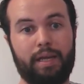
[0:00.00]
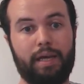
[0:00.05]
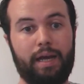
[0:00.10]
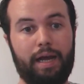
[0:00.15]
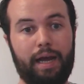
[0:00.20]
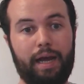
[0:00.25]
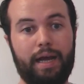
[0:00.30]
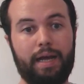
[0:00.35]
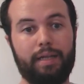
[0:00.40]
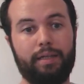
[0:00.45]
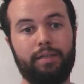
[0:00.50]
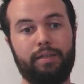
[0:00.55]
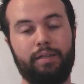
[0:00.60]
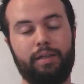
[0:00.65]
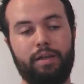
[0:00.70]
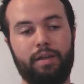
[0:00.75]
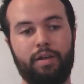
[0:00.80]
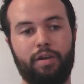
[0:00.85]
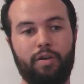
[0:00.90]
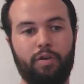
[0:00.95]
And
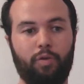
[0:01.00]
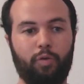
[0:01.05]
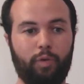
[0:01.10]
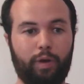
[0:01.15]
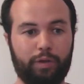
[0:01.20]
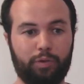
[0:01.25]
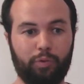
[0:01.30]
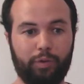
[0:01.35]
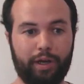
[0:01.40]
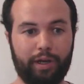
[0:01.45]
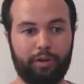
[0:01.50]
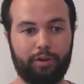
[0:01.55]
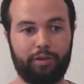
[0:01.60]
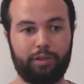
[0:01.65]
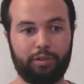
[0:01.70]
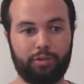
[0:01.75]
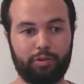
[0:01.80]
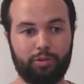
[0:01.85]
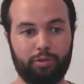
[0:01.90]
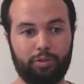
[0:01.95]
what we are
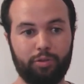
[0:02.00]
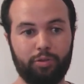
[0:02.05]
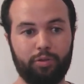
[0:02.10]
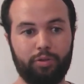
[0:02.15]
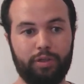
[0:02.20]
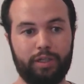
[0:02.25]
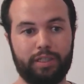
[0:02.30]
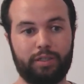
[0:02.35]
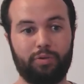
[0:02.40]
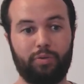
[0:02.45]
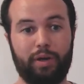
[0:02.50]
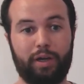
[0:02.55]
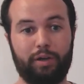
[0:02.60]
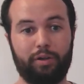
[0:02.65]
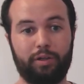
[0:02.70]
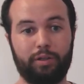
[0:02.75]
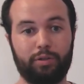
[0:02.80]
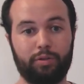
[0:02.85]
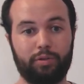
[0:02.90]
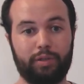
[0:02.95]
going to do is we are
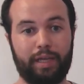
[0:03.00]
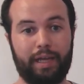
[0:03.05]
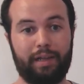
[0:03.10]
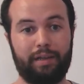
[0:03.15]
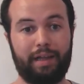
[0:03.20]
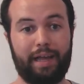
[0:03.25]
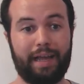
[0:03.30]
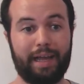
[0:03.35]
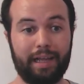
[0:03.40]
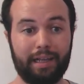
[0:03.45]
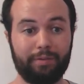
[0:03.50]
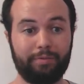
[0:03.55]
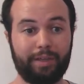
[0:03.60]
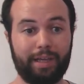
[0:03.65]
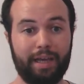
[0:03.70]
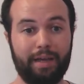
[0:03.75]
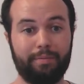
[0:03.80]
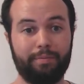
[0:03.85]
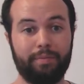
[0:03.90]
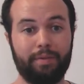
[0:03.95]
going to tell
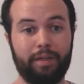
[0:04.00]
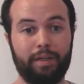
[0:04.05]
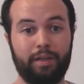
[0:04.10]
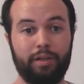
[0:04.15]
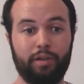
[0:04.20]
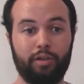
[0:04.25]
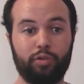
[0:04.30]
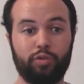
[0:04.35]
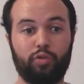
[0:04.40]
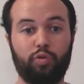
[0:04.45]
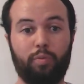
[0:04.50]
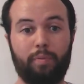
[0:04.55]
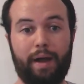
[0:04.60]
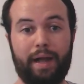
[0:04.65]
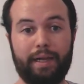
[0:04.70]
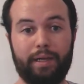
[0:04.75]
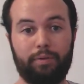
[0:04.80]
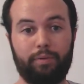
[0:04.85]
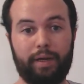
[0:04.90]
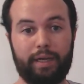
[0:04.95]
LVM to
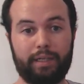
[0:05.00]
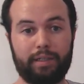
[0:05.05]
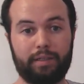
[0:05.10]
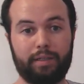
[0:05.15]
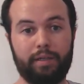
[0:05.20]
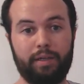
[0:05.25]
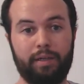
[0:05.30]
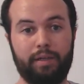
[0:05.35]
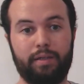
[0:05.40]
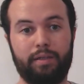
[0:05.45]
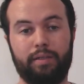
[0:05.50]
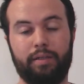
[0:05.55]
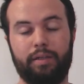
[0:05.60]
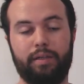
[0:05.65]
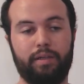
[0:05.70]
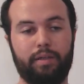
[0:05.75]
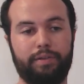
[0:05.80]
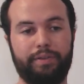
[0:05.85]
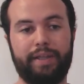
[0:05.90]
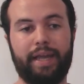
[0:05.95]
migrate
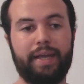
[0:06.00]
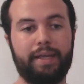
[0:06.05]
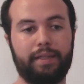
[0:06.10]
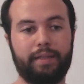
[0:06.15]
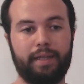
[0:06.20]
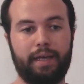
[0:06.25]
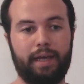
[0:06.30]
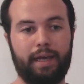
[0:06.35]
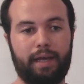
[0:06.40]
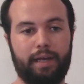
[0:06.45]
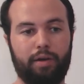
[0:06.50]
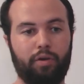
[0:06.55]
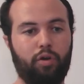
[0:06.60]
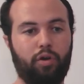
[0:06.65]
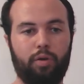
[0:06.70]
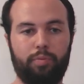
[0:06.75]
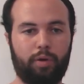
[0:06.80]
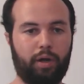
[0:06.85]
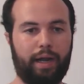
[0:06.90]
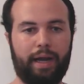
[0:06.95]
data and
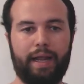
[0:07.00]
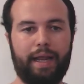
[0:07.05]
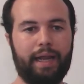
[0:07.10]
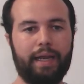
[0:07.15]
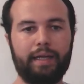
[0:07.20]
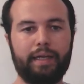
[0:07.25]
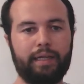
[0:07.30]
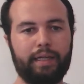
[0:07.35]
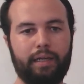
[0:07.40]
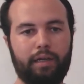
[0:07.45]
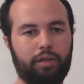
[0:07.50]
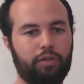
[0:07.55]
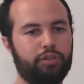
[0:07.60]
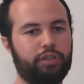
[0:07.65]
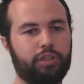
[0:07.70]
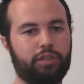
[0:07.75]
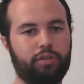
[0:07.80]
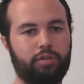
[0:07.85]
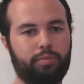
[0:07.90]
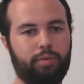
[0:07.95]
home on any
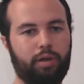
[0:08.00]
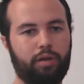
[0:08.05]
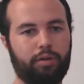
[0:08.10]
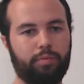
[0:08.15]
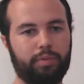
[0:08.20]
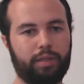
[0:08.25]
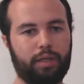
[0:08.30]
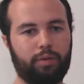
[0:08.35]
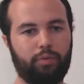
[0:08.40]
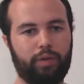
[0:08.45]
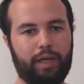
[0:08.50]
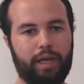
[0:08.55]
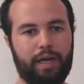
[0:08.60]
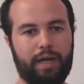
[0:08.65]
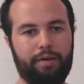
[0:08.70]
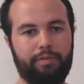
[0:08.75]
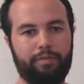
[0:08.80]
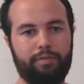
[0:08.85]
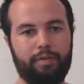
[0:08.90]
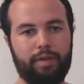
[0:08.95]
logical volume that we
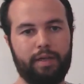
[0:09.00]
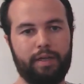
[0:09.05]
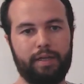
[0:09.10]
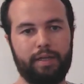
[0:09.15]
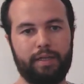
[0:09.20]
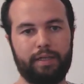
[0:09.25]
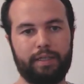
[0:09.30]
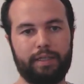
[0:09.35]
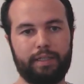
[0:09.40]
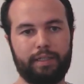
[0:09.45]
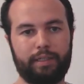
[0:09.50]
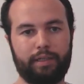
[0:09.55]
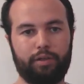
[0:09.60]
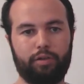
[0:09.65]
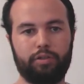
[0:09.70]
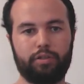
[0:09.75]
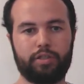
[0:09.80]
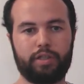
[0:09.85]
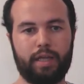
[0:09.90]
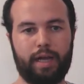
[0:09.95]
have in the
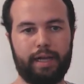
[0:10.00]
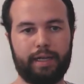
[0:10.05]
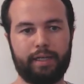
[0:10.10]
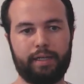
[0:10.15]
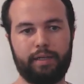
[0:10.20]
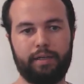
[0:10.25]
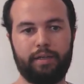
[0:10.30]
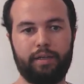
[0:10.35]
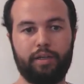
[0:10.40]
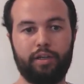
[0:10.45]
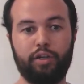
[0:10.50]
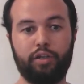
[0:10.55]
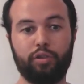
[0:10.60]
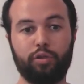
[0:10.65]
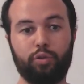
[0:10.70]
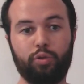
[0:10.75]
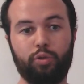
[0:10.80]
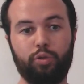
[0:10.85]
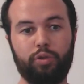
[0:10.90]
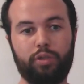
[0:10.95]
old stack
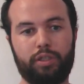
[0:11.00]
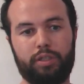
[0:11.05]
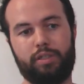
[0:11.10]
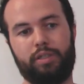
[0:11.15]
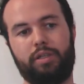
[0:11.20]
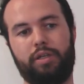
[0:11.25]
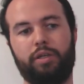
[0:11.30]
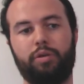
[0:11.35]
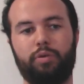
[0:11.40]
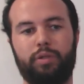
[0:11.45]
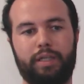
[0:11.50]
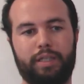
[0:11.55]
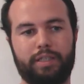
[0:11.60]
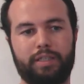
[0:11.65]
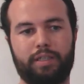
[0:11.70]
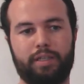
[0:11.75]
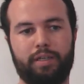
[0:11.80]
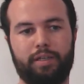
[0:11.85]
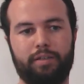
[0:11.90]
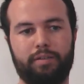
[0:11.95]
to this new disk.